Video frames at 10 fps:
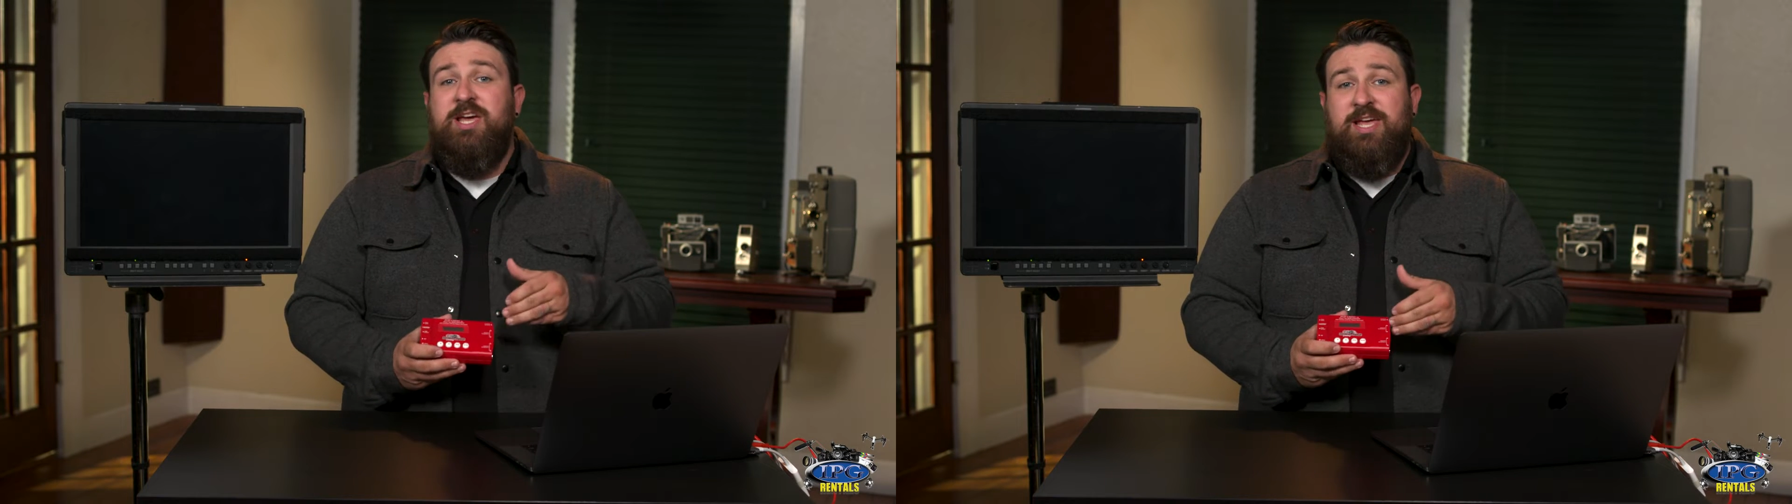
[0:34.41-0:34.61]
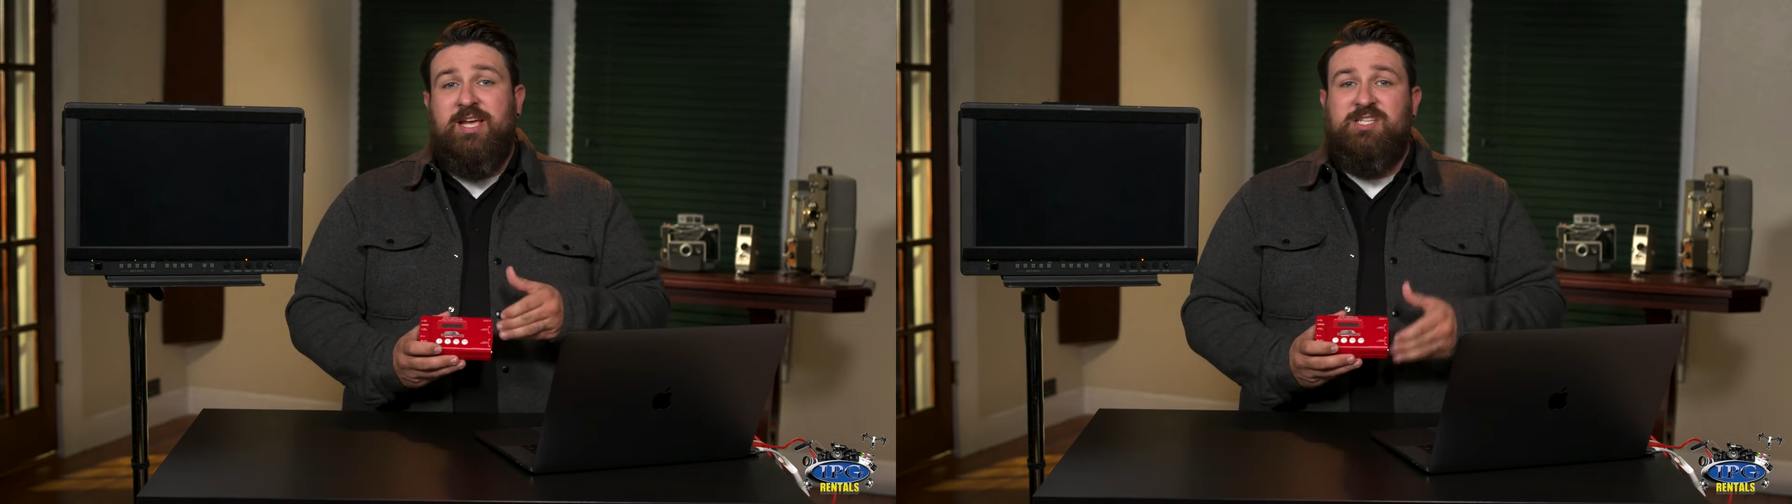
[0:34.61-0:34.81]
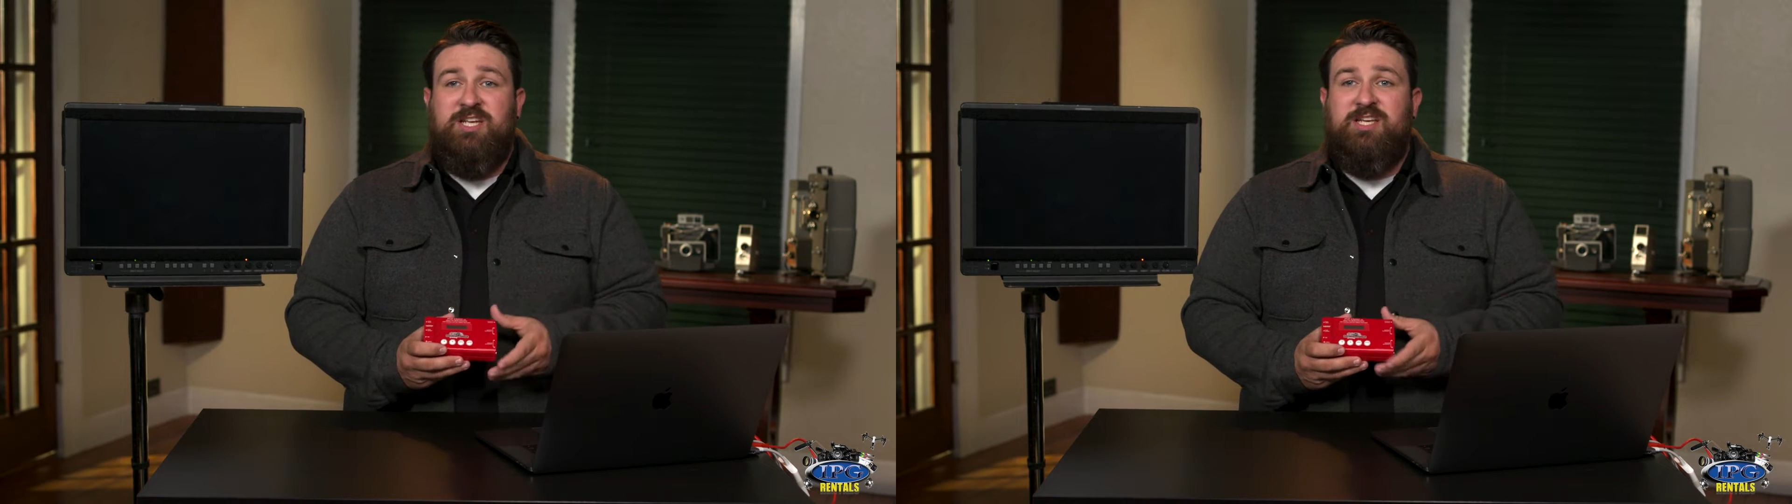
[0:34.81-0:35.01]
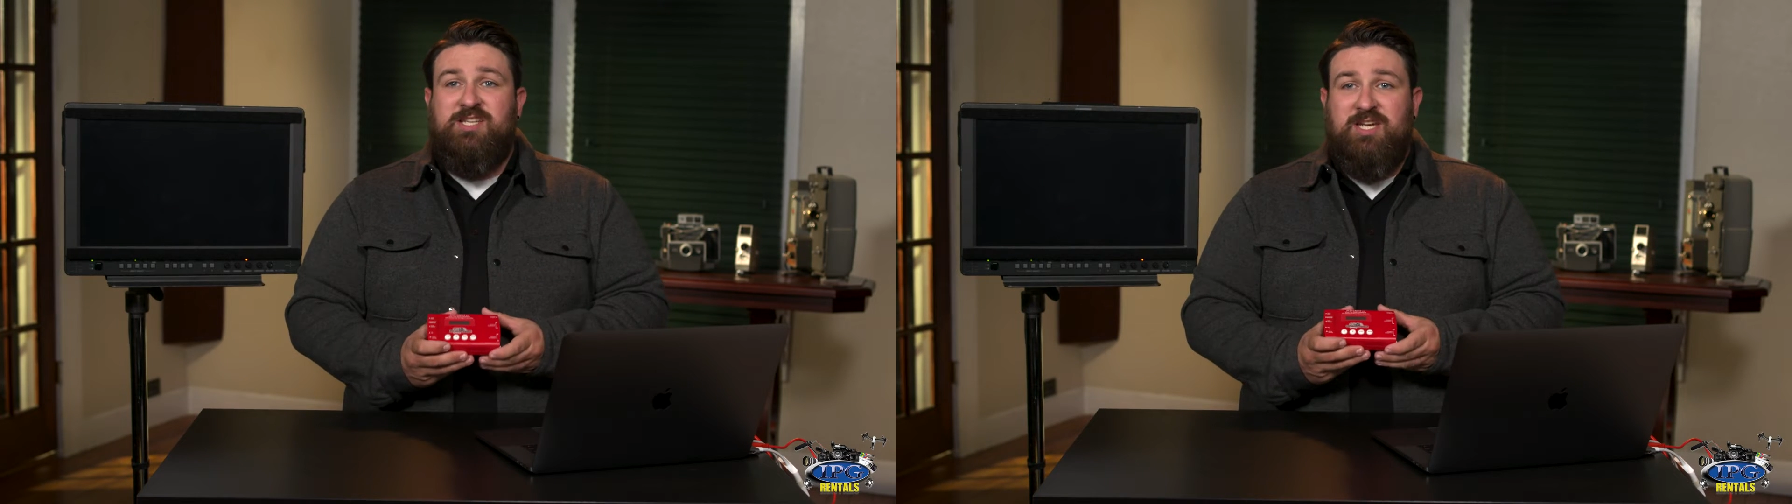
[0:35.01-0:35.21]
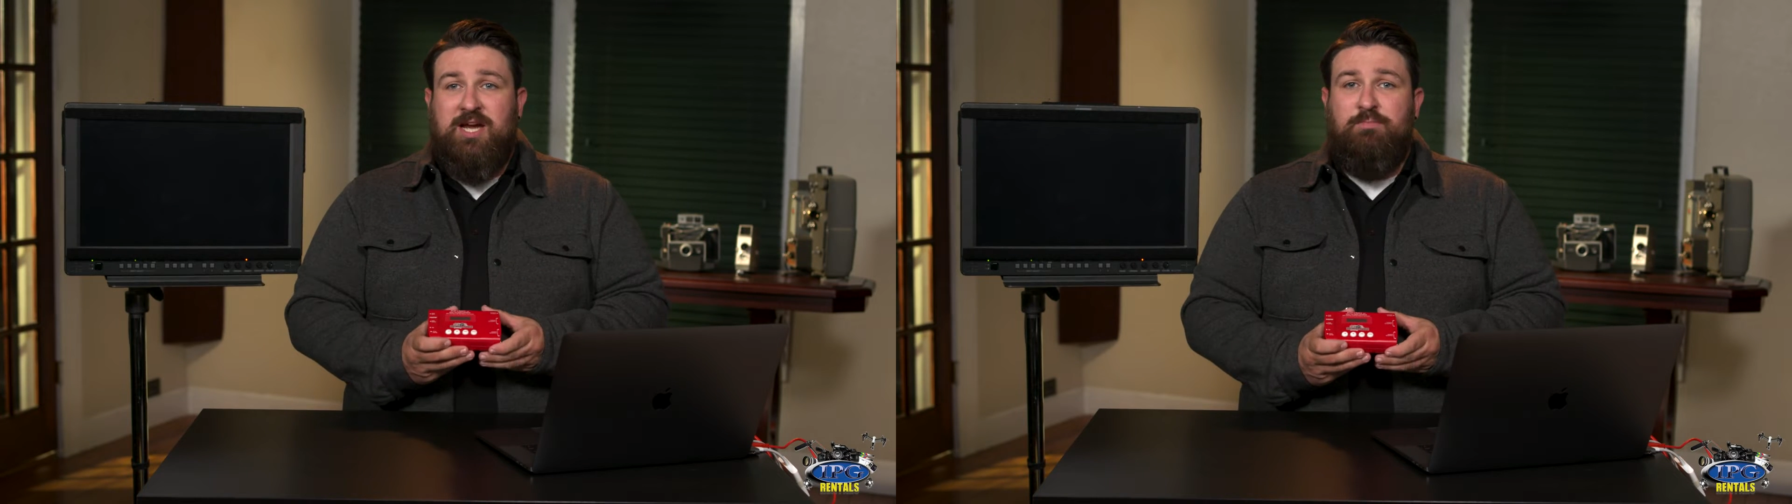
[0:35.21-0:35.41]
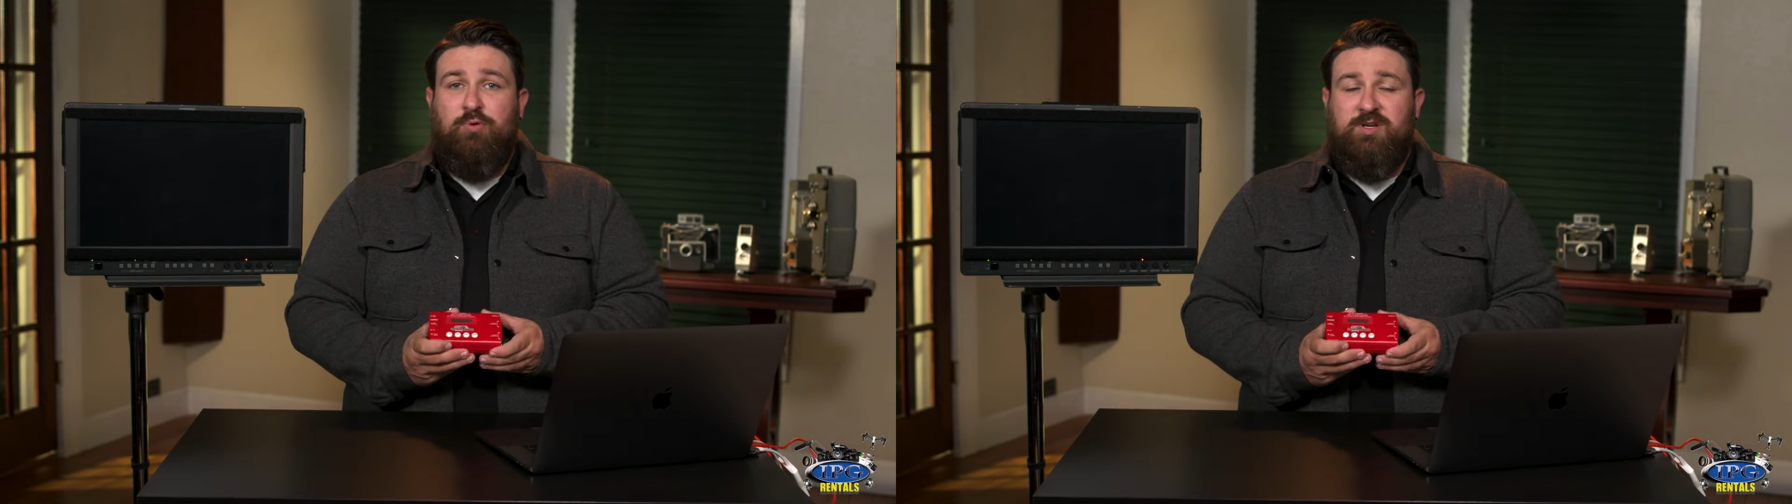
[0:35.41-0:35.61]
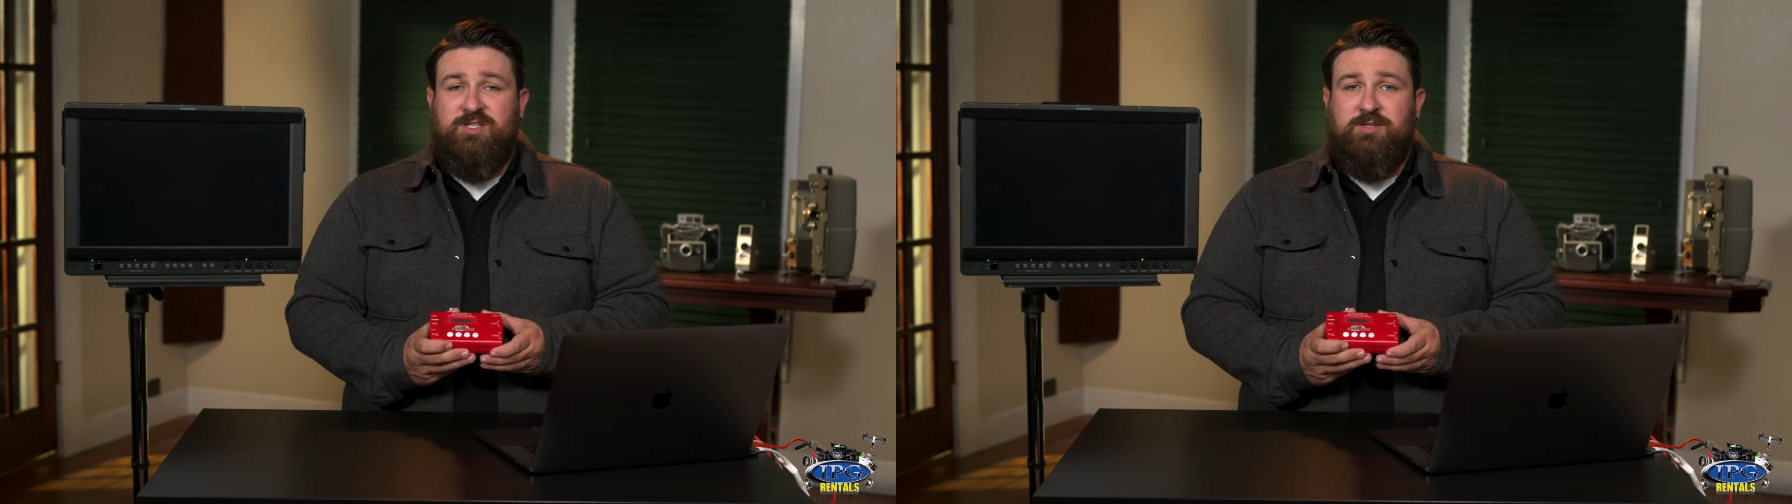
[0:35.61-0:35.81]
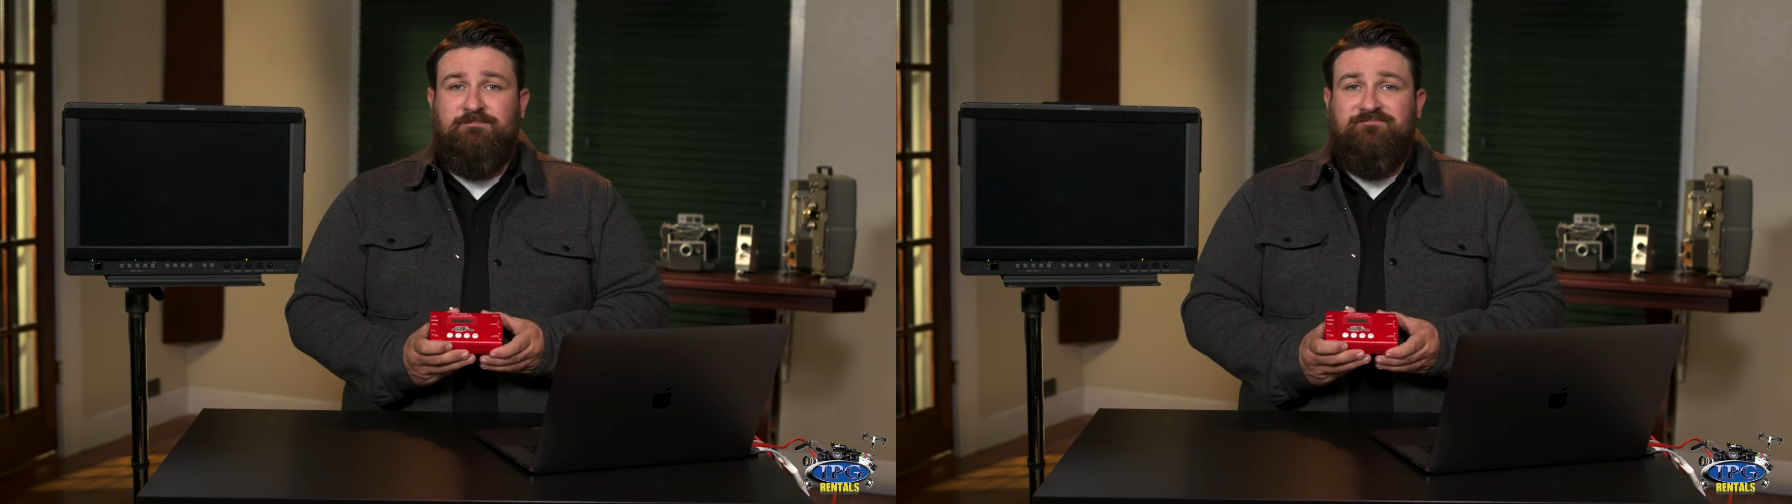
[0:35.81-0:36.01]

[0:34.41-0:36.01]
HD SDI ports.